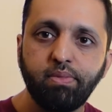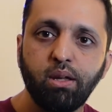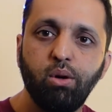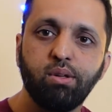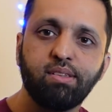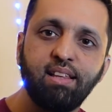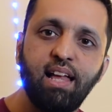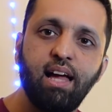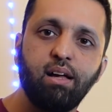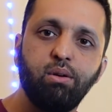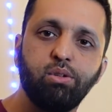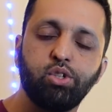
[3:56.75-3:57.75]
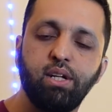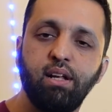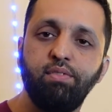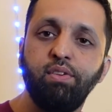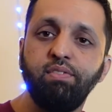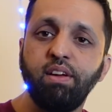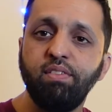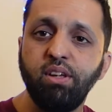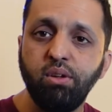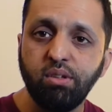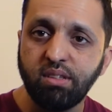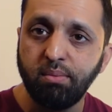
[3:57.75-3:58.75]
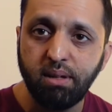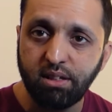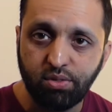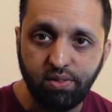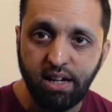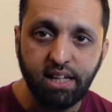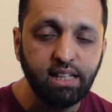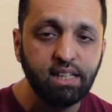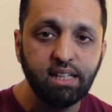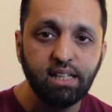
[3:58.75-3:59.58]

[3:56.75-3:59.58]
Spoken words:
or Slack or Trello. If you've never used them, that's fine,